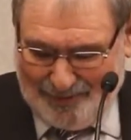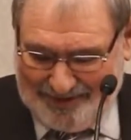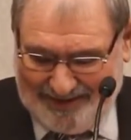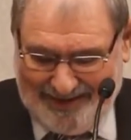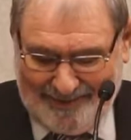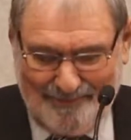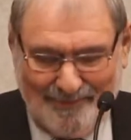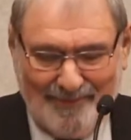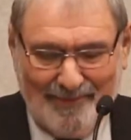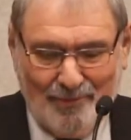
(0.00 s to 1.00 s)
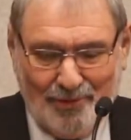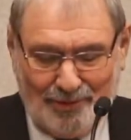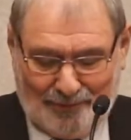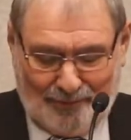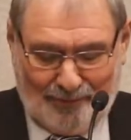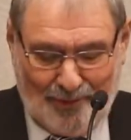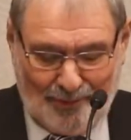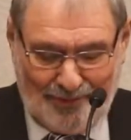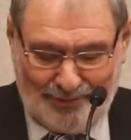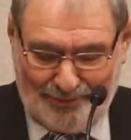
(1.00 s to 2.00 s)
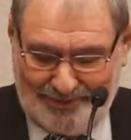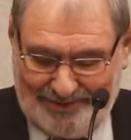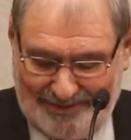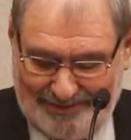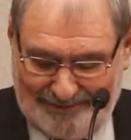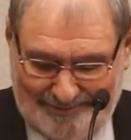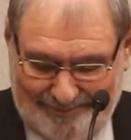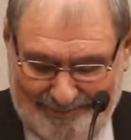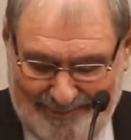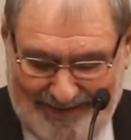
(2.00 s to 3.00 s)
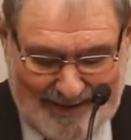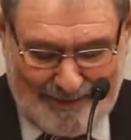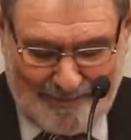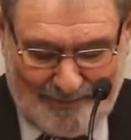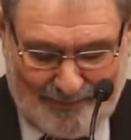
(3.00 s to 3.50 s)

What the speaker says: course, it had wonderful photos in it.